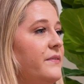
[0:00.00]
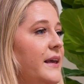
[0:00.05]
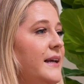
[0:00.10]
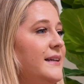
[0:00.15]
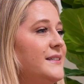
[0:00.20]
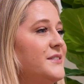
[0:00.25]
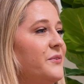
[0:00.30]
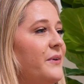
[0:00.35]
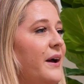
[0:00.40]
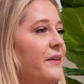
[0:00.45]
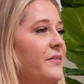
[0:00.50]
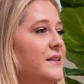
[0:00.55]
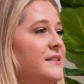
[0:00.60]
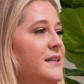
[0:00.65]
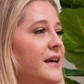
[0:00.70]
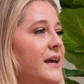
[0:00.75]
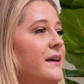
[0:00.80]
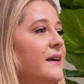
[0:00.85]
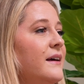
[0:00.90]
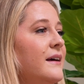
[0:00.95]
things throughout the
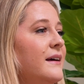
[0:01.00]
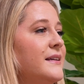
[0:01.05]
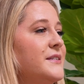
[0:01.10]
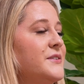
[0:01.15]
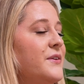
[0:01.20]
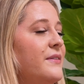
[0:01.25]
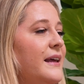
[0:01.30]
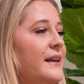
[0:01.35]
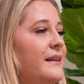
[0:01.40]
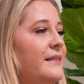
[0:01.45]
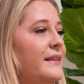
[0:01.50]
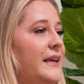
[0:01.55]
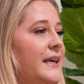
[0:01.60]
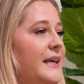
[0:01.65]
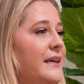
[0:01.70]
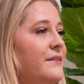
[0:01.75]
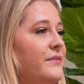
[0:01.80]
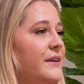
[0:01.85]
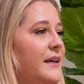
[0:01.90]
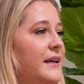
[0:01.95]
day so that in the
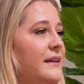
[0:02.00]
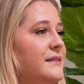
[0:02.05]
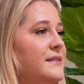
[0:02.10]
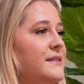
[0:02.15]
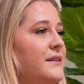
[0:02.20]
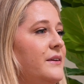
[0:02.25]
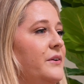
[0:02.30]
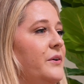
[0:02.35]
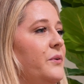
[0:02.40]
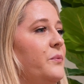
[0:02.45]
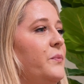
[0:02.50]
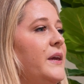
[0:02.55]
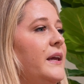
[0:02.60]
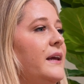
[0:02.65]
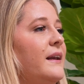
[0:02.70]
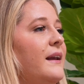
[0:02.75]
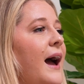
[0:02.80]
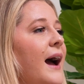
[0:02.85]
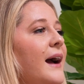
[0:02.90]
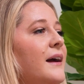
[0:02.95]
evenings, we
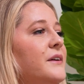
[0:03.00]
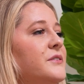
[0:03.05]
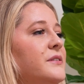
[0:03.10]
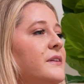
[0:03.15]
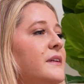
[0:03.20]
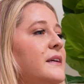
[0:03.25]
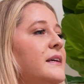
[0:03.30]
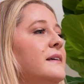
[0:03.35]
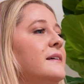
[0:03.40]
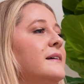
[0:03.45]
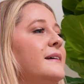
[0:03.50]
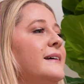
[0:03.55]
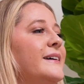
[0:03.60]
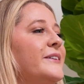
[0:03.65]
can actually